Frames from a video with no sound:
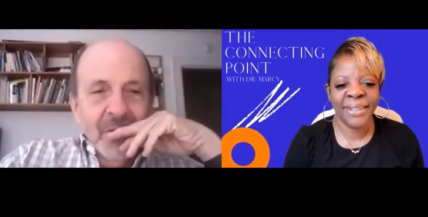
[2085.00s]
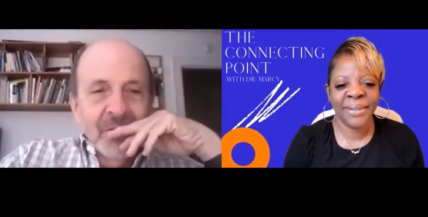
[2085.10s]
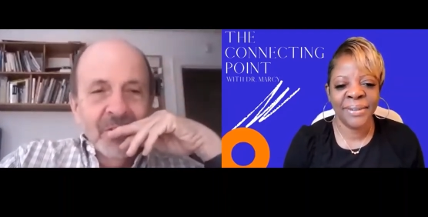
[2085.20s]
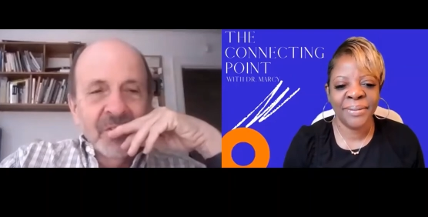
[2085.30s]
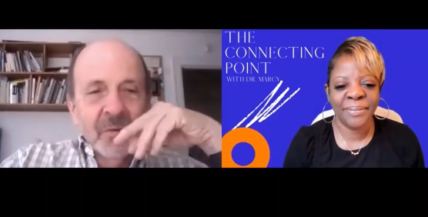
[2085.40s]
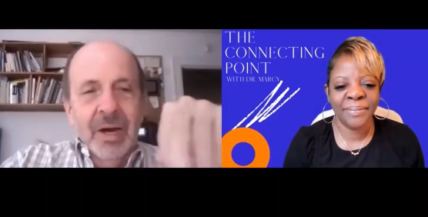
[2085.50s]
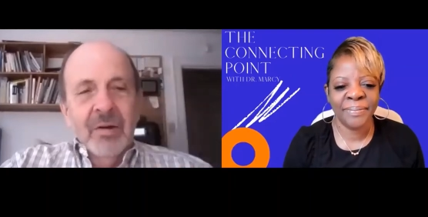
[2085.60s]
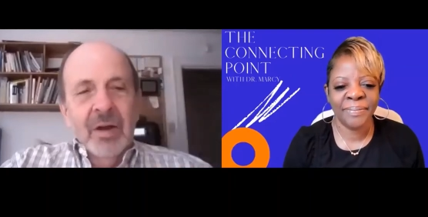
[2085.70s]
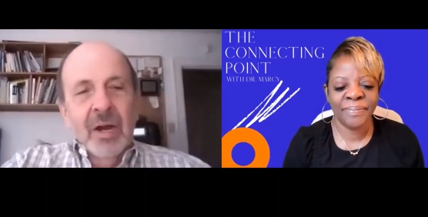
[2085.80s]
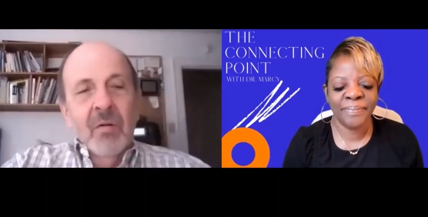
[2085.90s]
Speaker 1: so I,
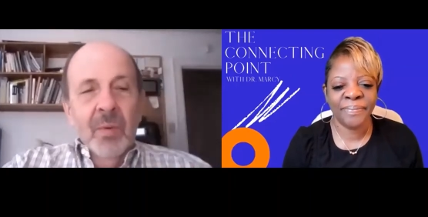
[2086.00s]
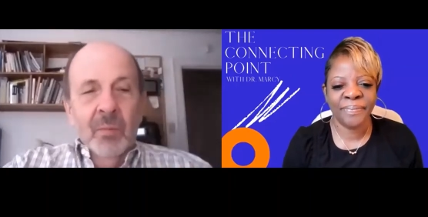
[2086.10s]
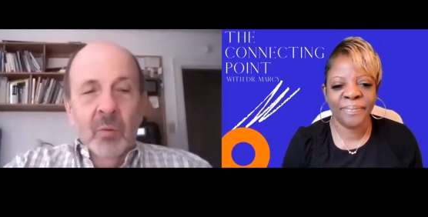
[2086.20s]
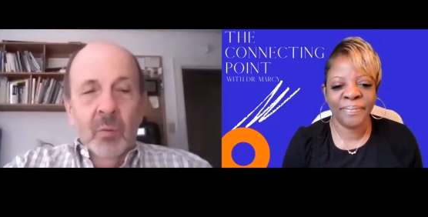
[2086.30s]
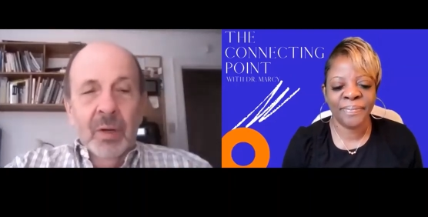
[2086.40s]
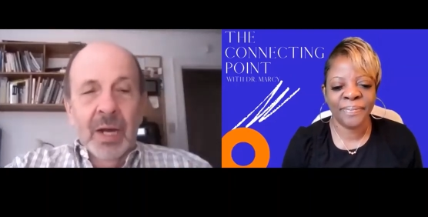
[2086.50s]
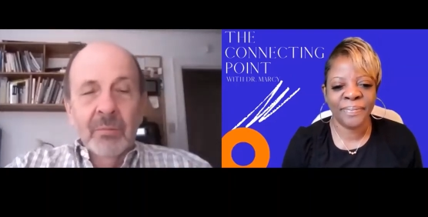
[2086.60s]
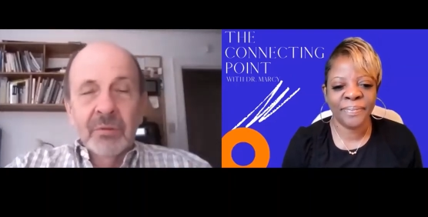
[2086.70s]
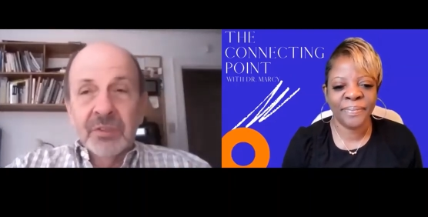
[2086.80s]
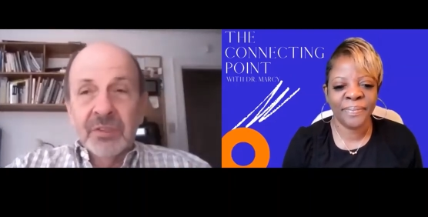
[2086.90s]
I remember what I
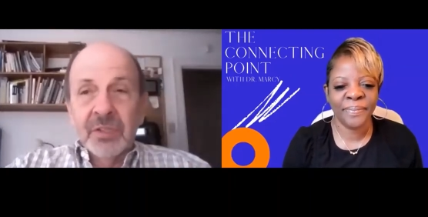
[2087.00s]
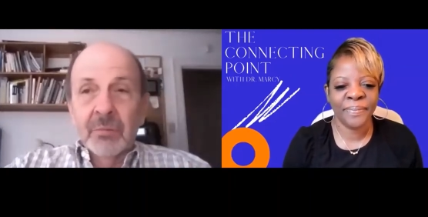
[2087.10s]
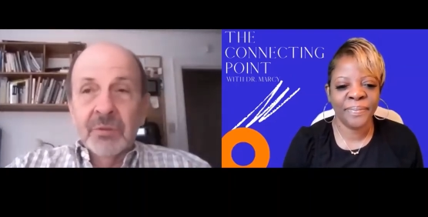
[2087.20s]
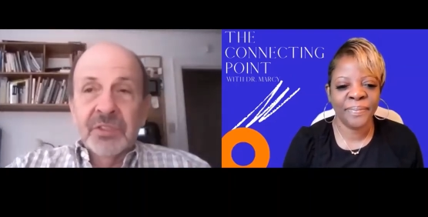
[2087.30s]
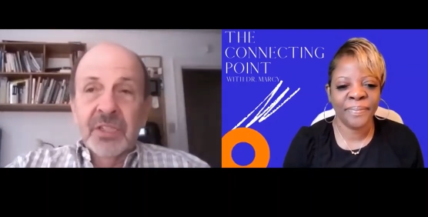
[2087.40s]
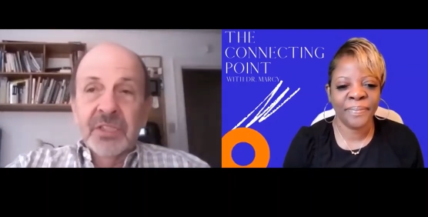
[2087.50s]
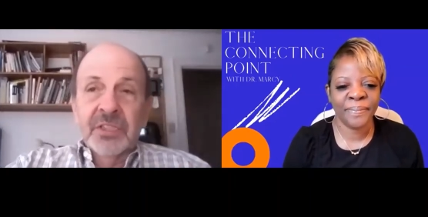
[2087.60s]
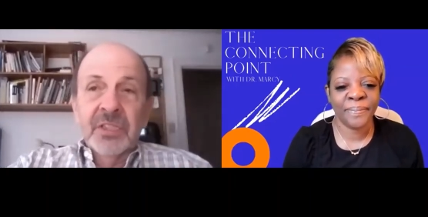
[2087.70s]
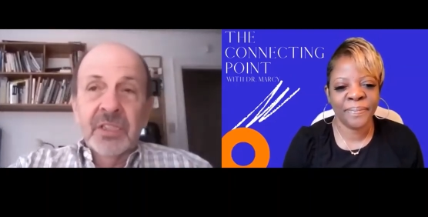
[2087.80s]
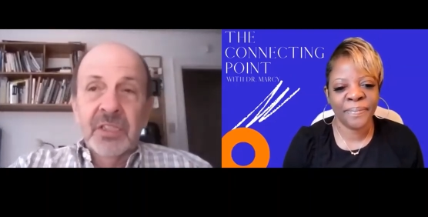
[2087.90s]
was I was
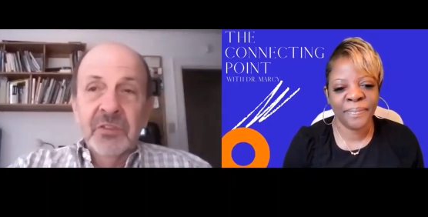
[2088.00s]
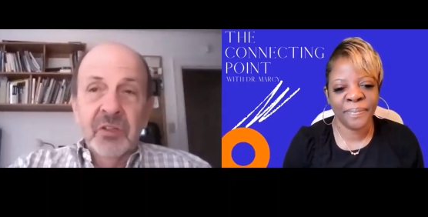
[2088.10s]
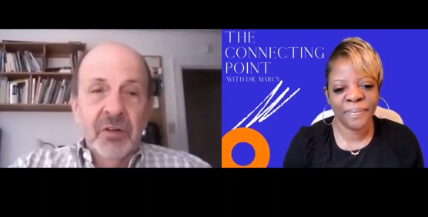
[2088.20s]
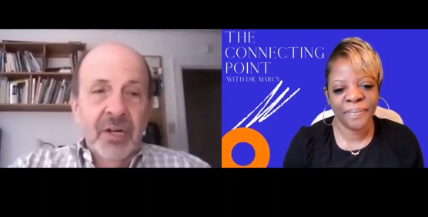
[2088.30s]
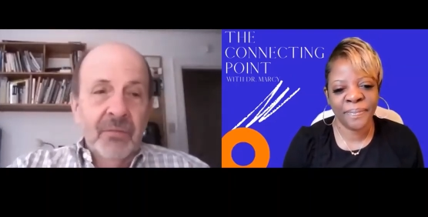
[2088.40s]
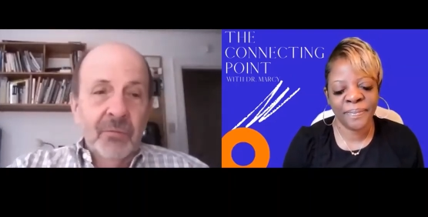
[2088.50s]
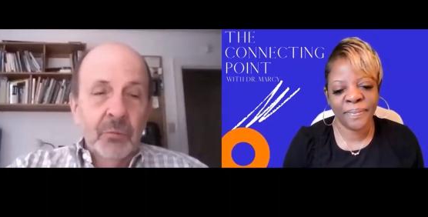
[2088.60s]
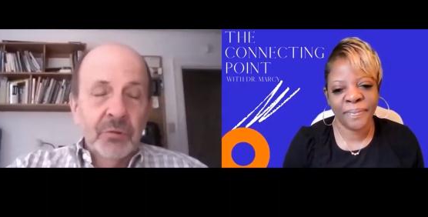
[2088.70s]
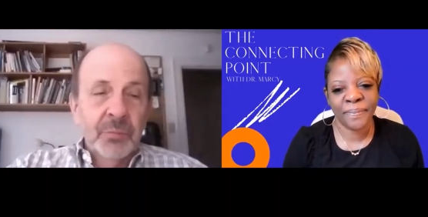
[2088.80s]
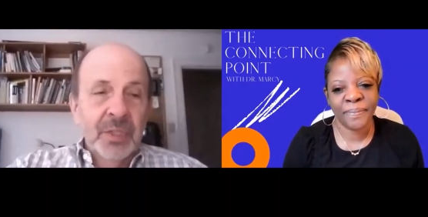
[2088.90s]
stationed at Keesler Air
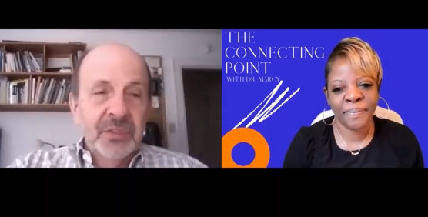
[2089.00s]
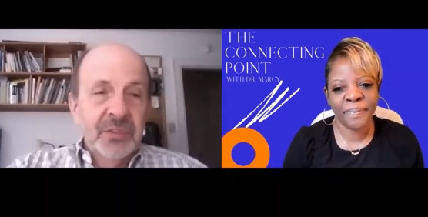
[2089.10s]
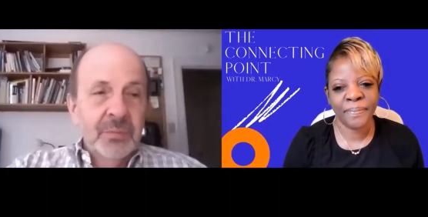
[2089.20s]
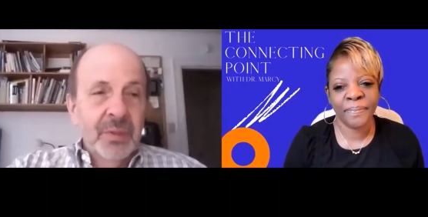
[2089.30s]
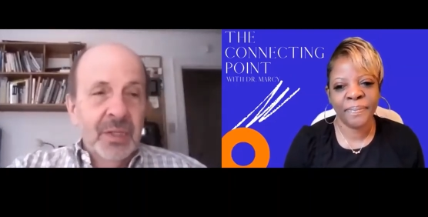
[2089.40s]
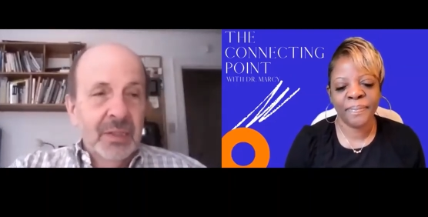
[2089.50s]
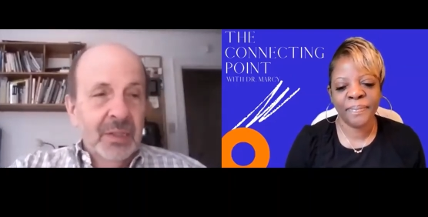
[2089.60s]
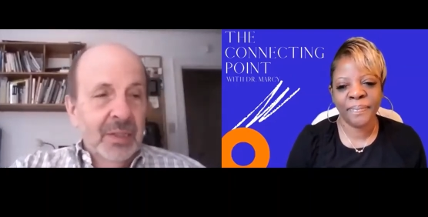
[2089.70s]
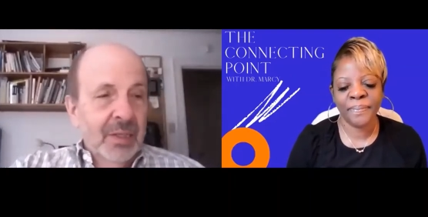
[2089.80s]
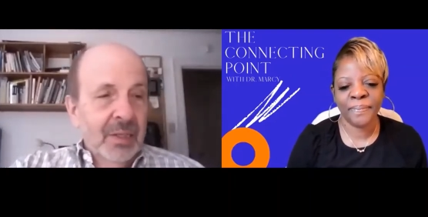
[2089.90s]
Force Base in my
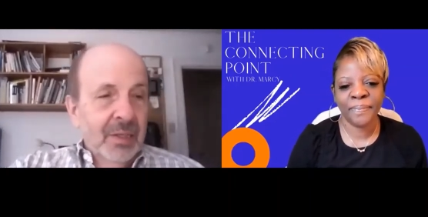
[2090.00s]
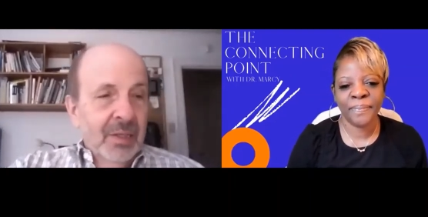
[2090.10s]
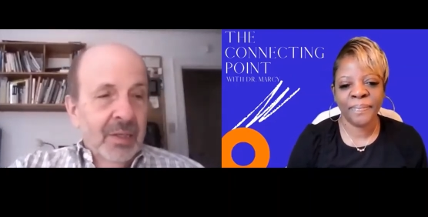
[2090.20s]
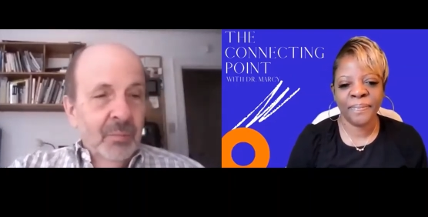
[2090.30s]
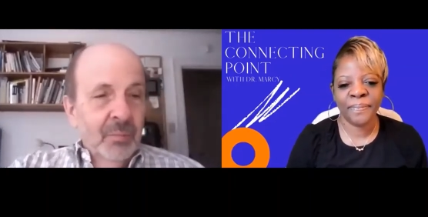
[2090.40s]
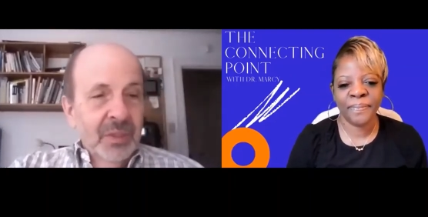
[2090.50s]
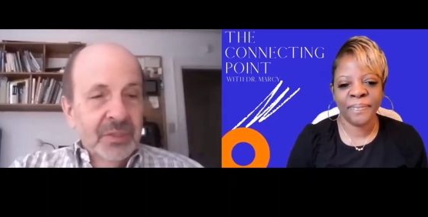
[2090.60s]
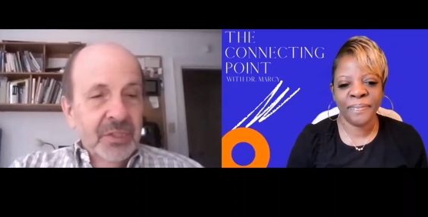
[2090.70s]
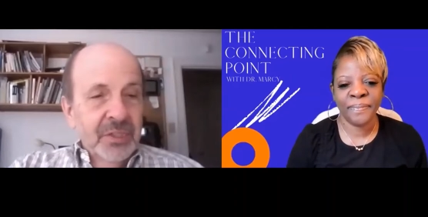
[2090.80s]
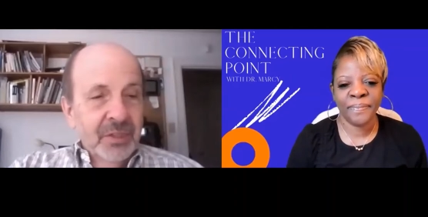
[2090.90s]

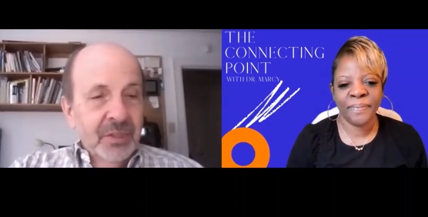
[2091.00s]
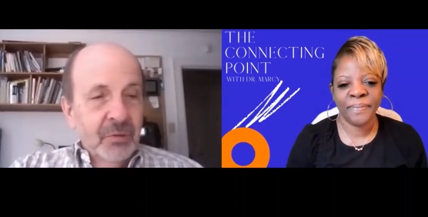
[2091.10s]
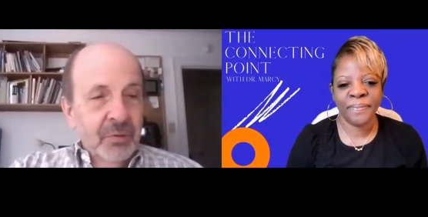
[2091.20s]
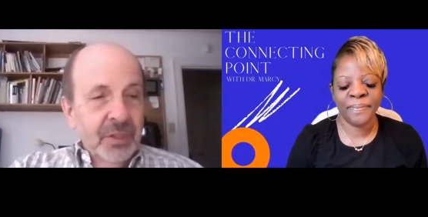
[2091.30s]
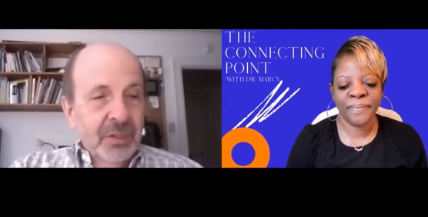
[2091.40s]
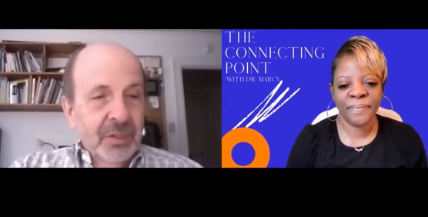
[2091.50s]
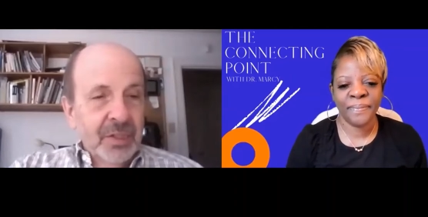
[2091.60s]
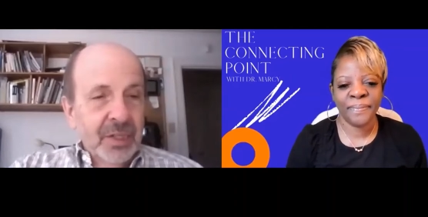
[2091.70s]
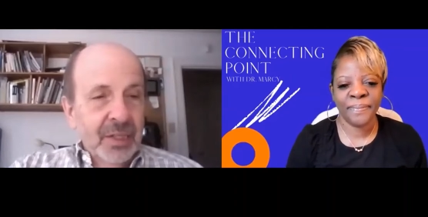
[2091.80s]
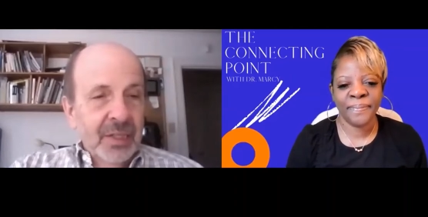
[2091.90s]
military career,
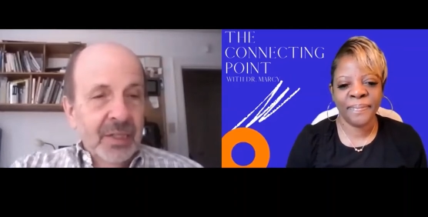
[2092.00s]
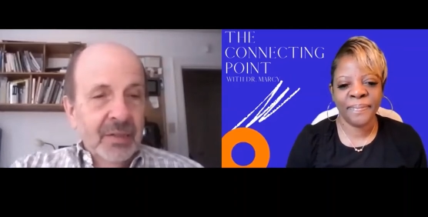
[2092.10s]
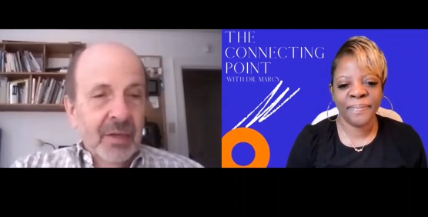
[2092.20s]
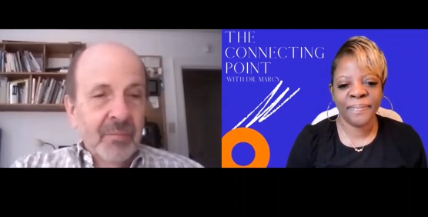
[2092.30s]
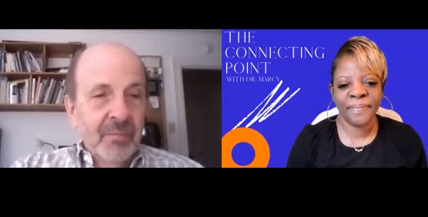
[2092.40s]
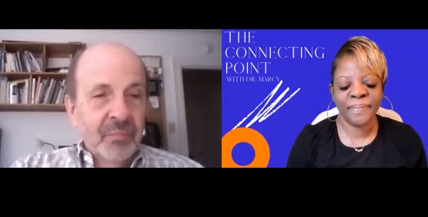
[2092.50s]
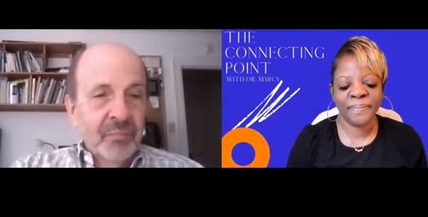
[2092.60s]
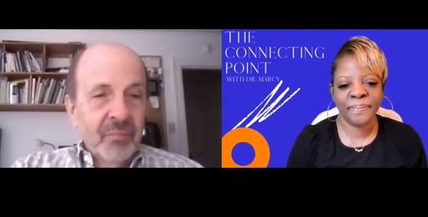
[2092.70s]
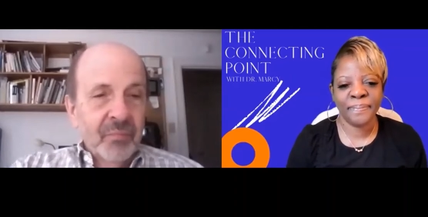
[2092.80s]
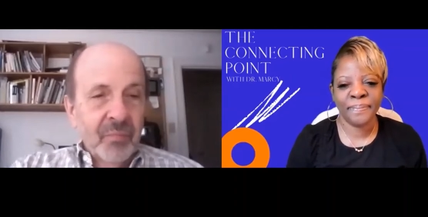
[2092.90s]
and um,
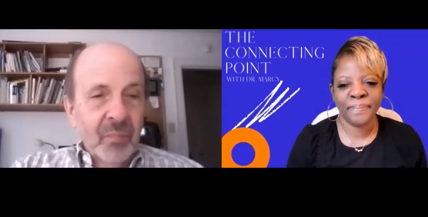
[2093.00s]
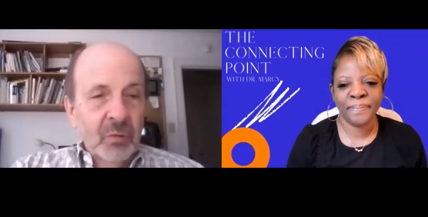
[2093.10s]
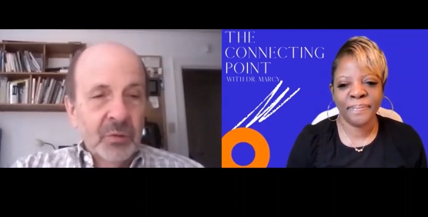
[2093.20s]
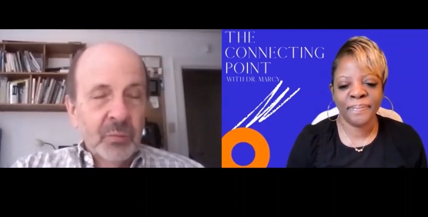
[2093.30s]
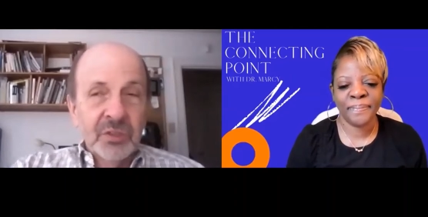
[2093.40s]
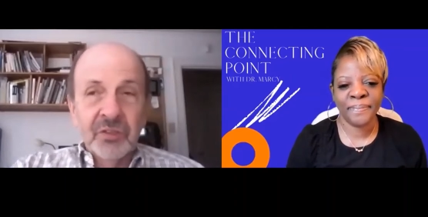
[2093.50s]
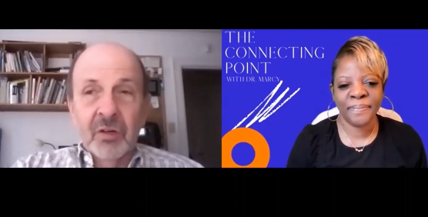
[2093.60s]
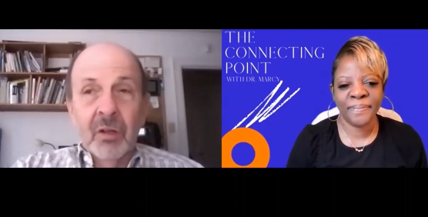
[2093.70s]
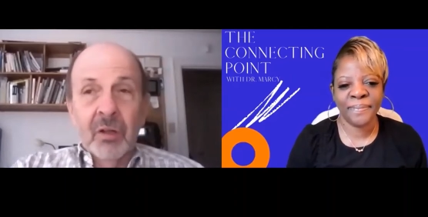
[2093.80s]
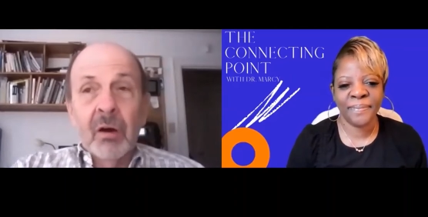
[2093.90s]
which wasn't a
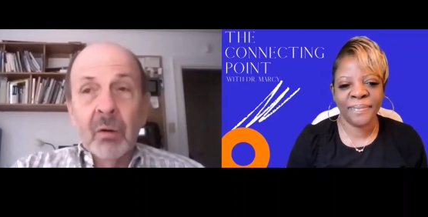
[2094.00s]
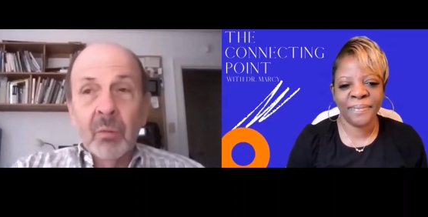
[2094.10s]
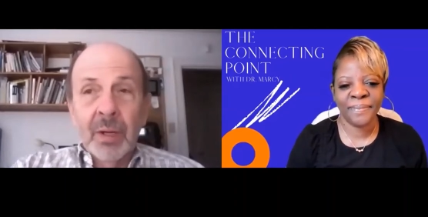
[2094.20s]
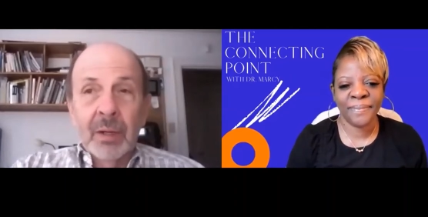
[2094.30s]
long one.